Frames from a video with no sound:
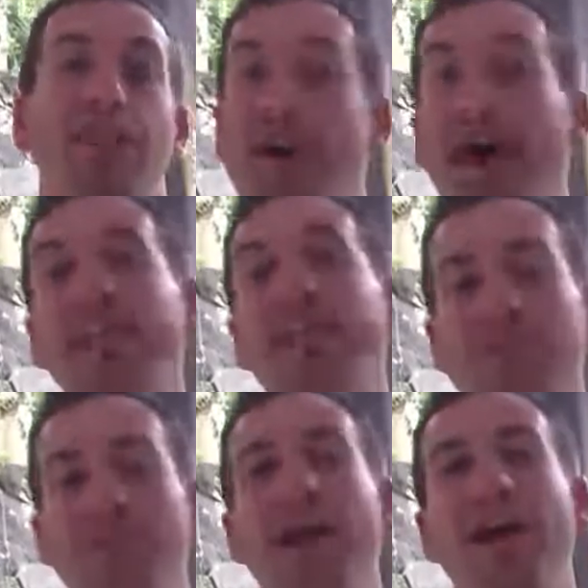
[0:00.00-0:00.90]

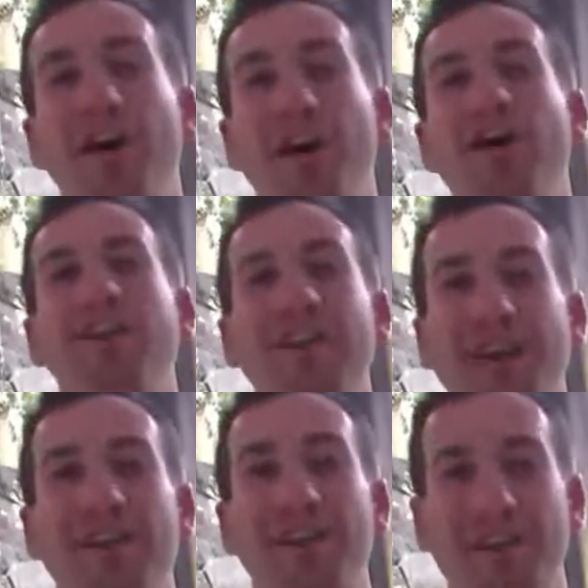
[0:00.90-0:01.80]
finally a way on the
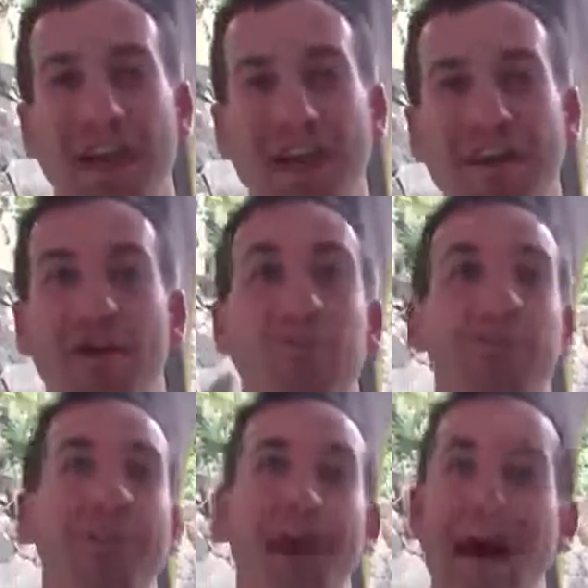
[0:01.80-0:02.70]
internet, a
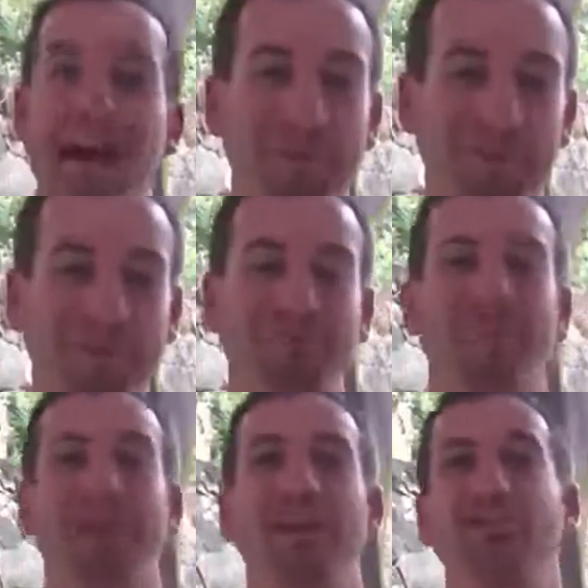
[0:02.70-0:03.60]
reliable,
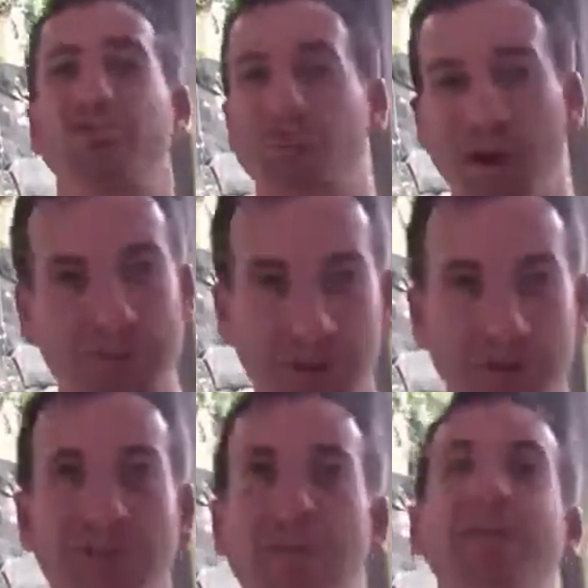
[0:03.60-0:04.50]

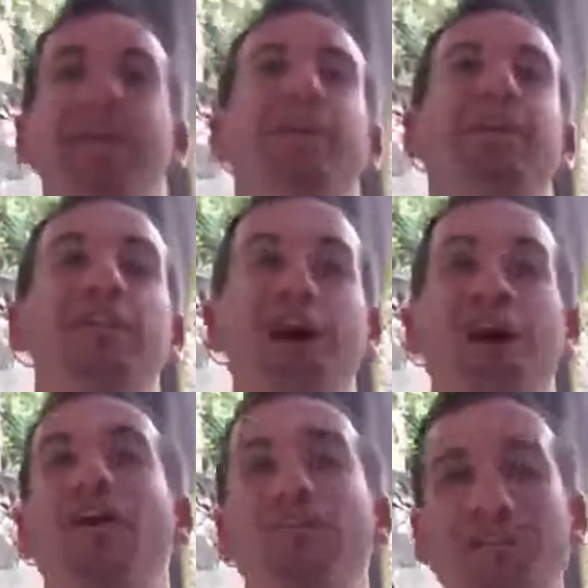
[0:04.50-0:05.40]
trustworthy,
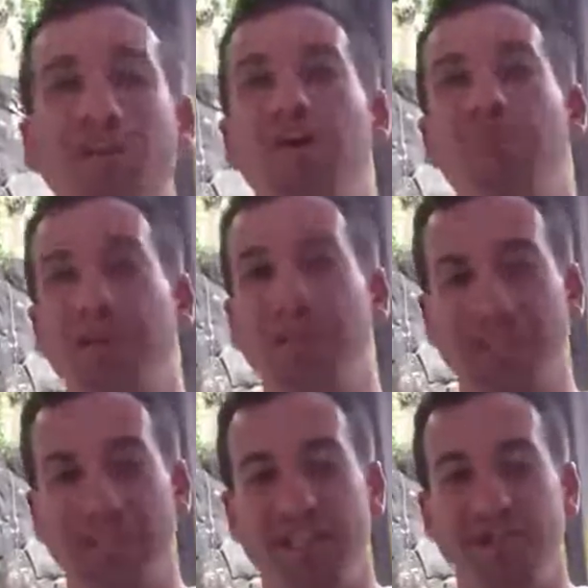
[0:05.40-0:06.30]
long-term
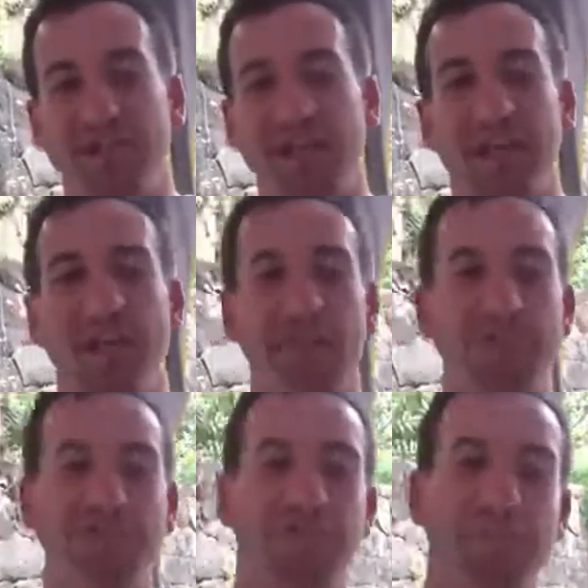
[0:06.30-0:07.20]
residual
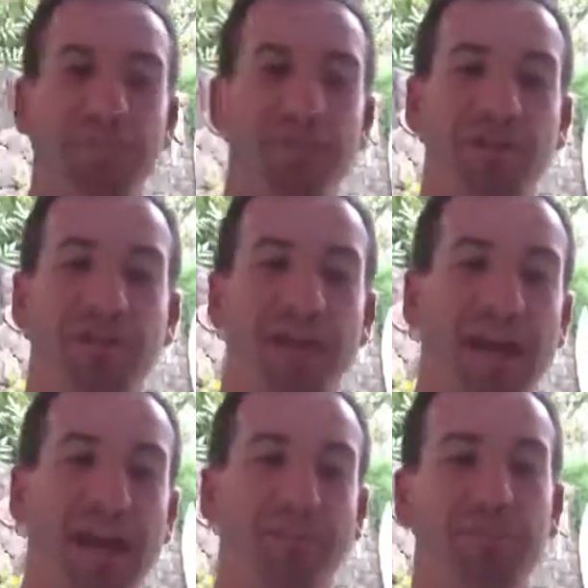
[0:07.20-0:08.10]
income stream that you can
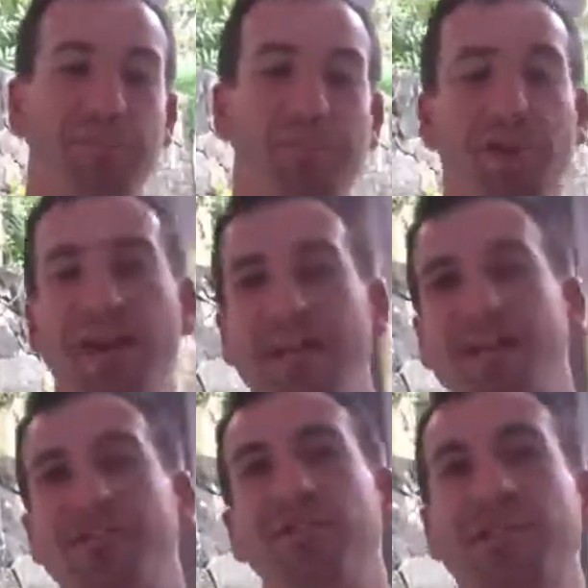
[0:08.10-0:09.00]
actually plug
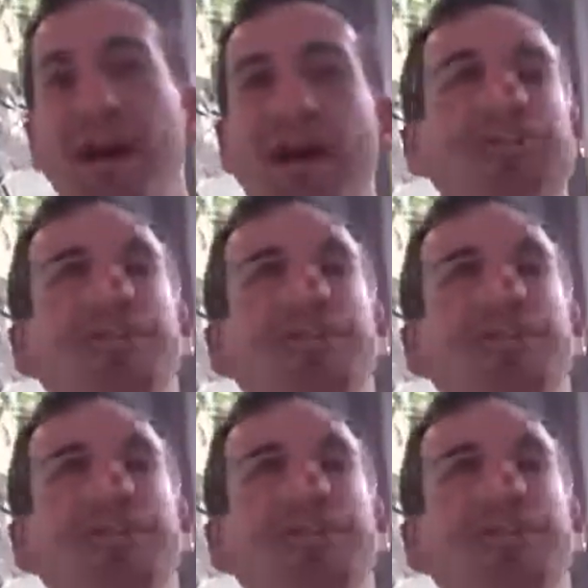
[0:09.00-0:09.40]
into without